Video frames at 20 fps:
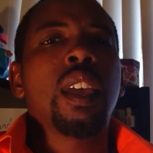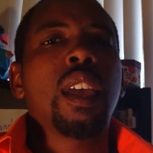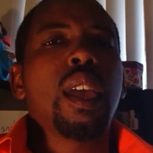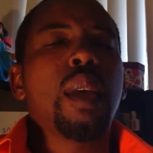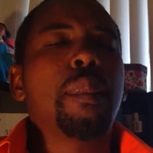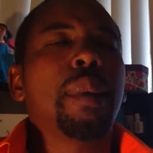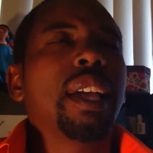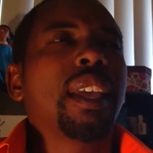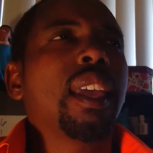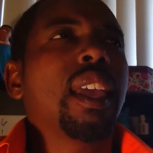
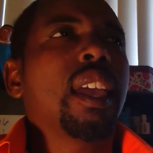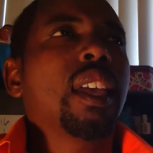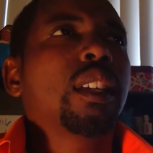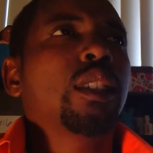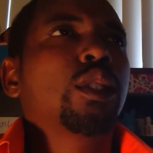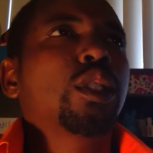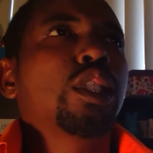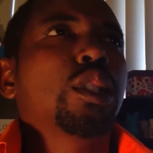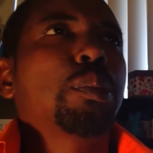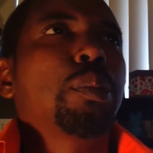And my canned
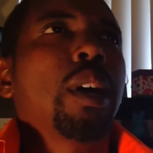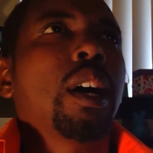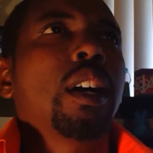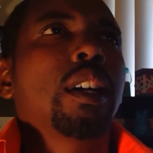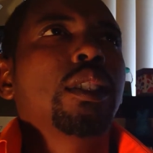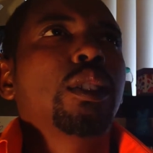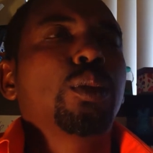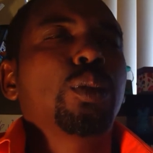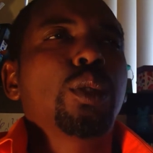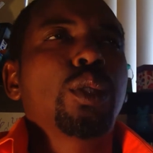
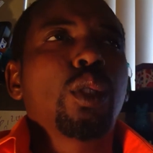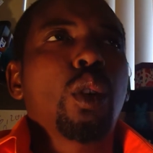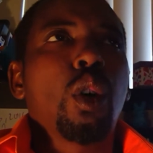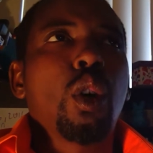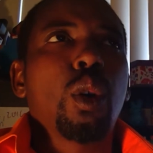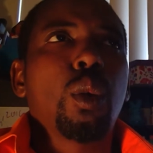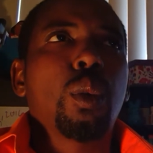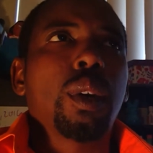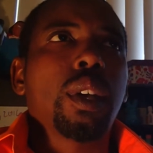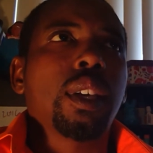response was
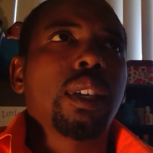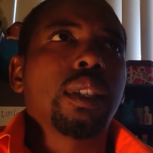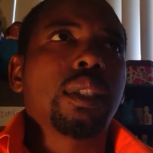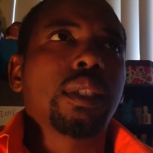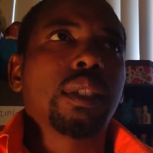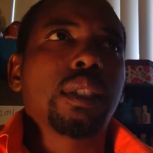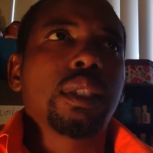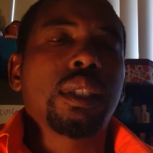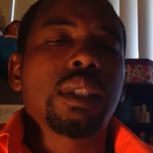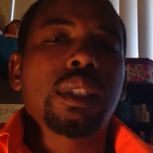
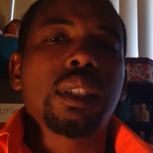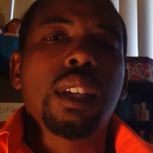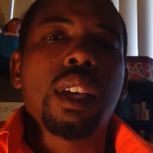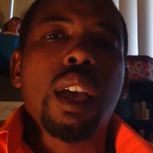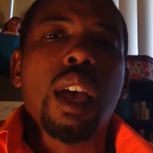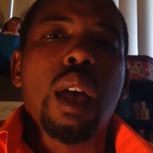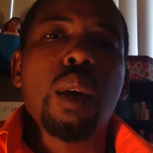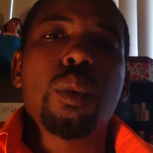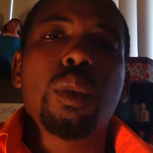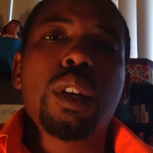always,
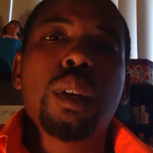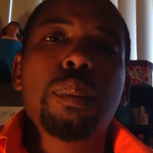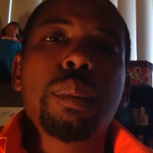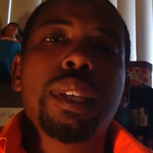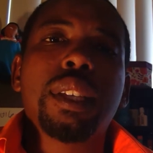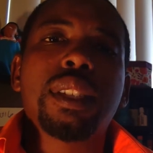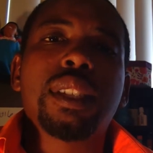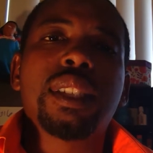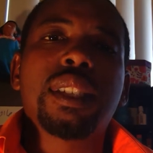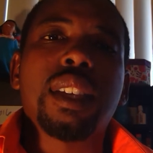"I want to
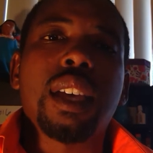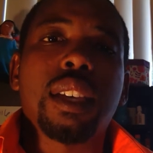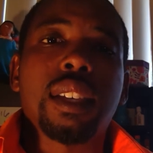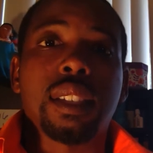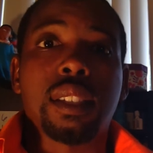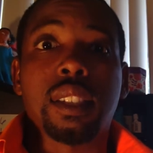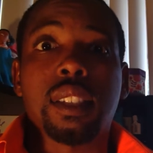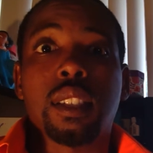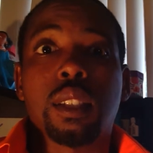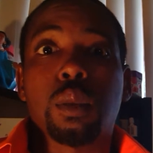be a
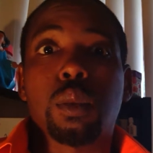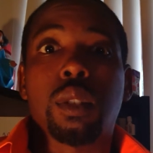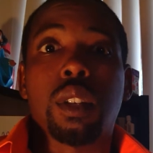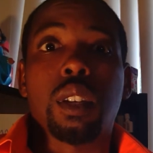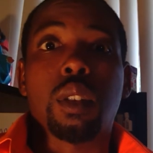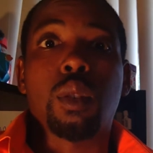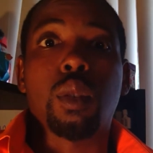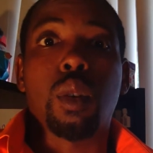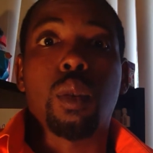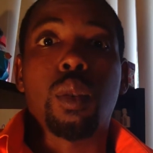scientist when
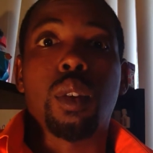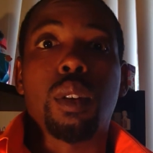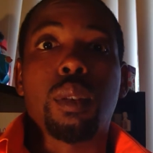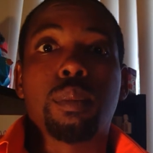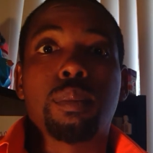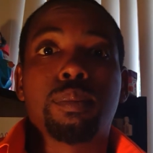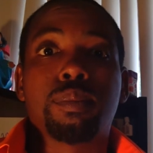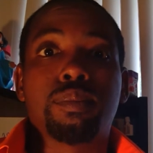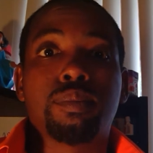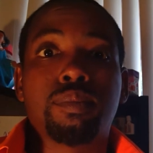I grow
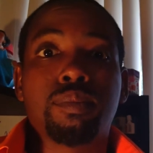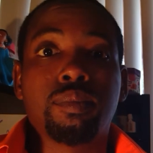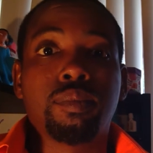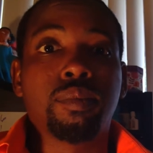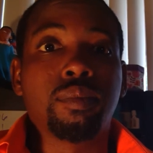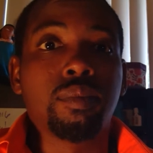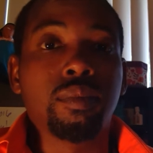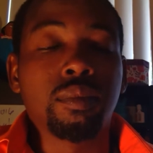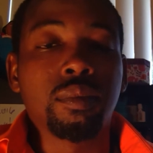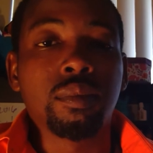up."
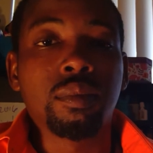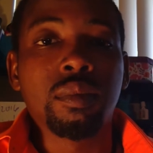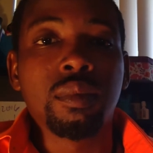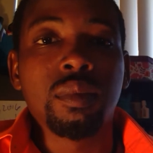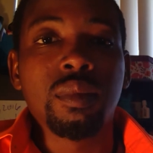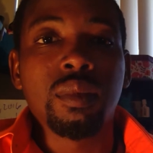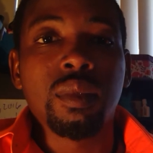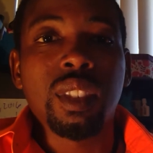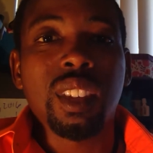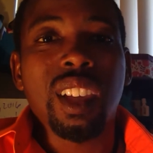
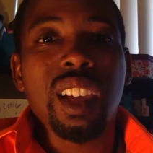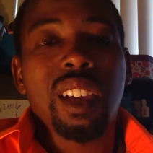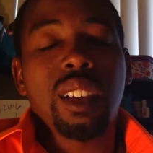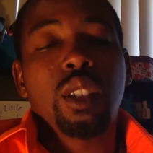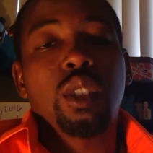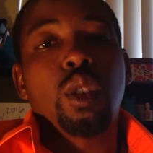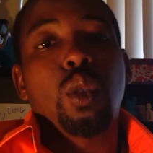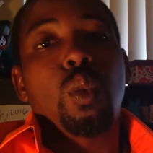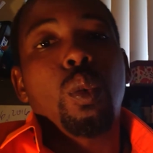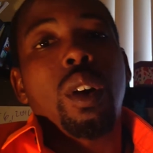I
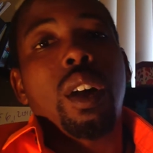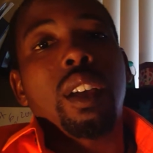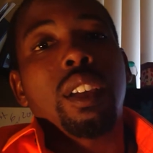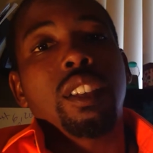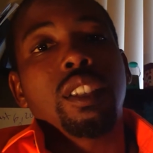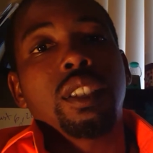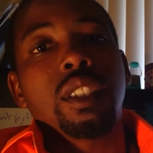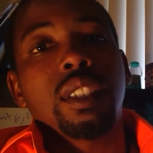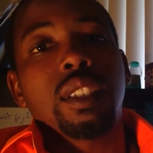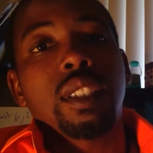don't know why he
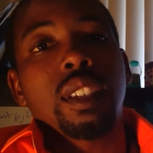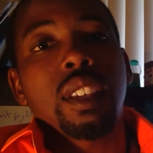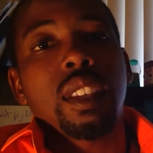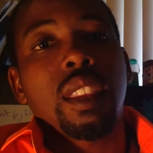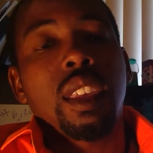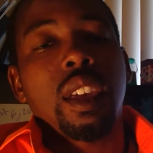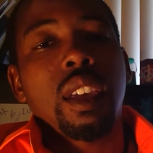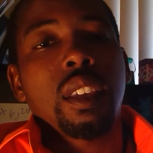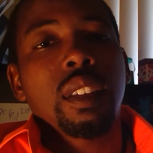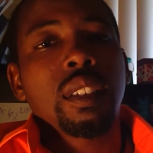used to say
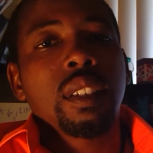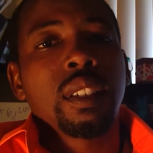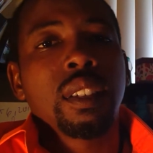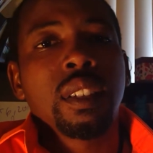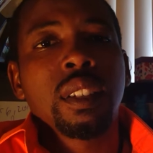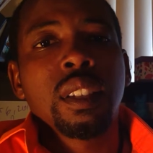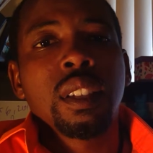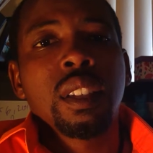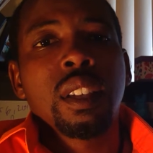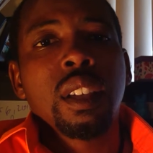that.
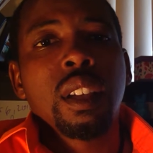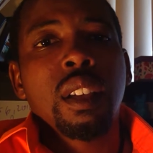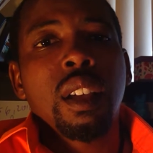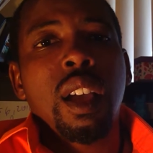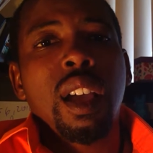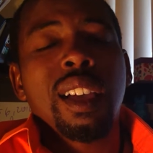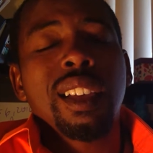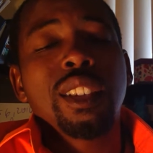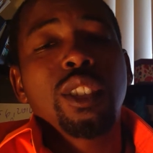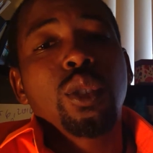
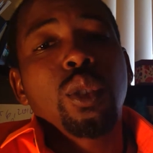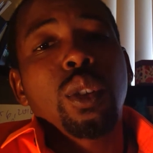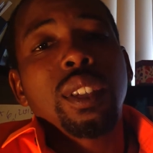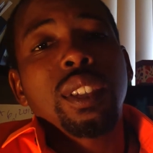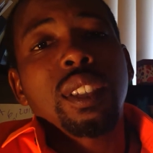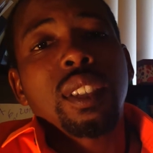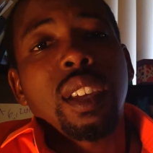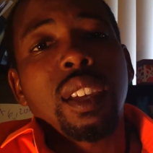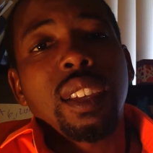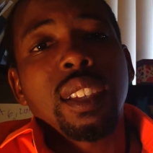I enjoyed
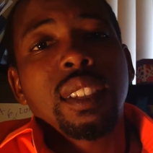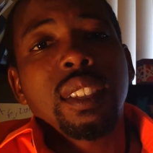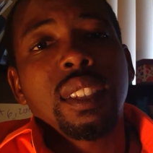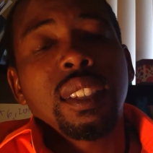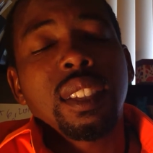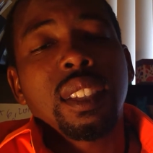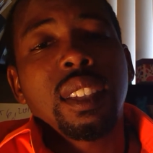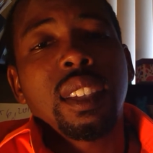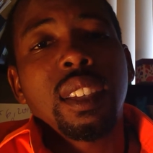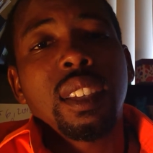science as
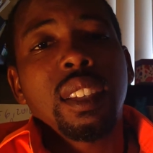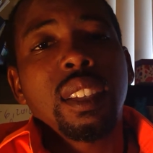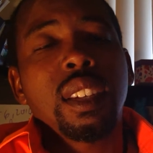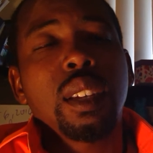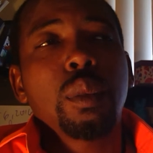a kid.